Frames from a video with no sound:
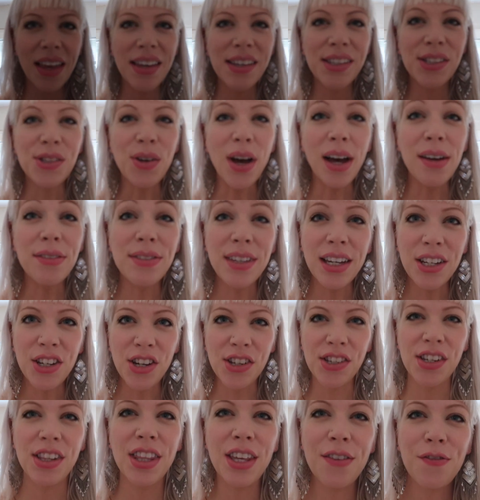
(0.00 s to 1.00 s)
So I've
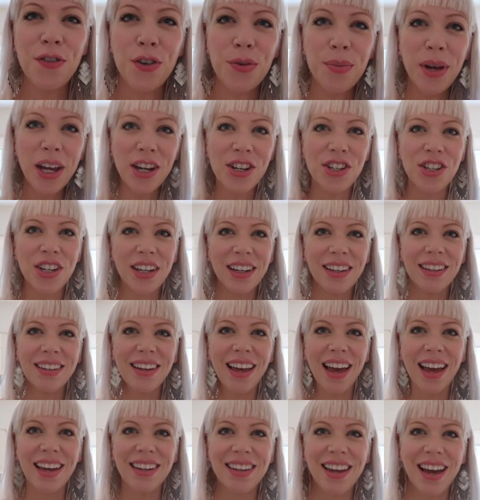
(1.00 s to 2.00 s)
digested the information
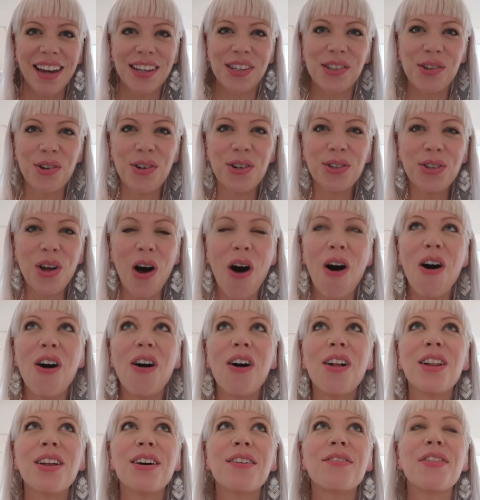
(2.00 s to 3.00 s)
and I told
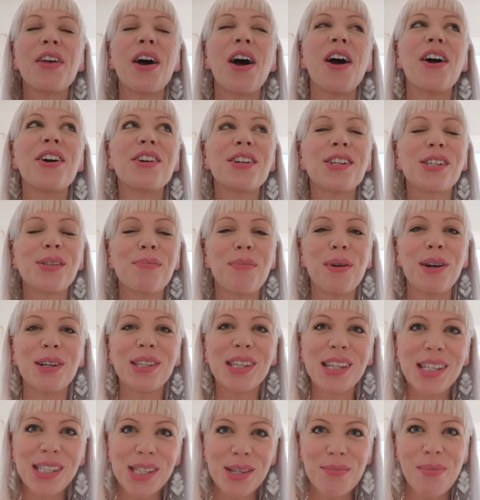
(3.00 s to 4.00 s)
all of the artists
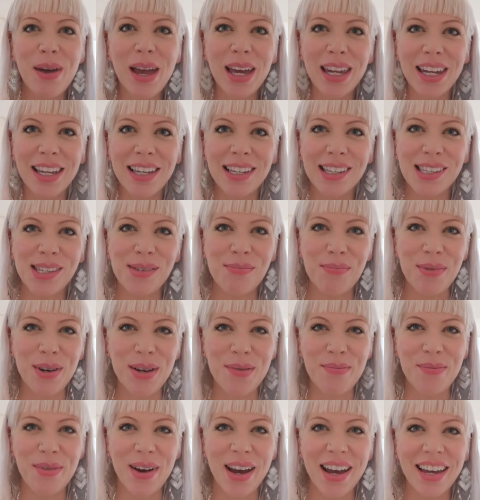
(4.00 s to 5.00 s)
participating in
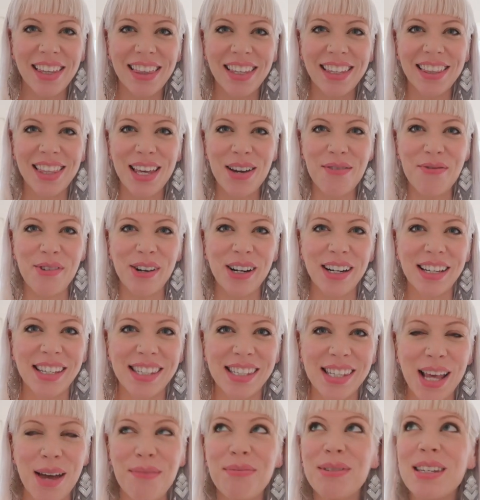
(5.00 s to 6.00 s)
spring break that they were
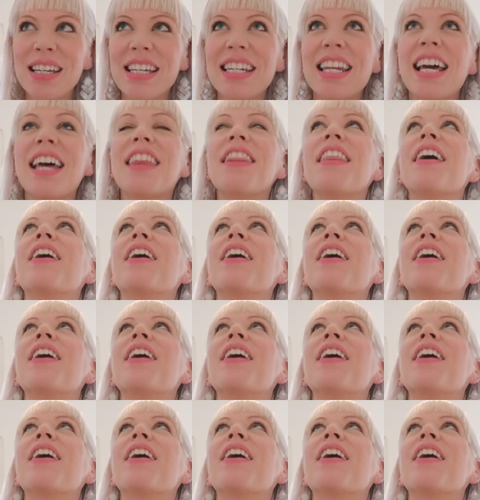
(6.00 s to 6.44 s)
accepted and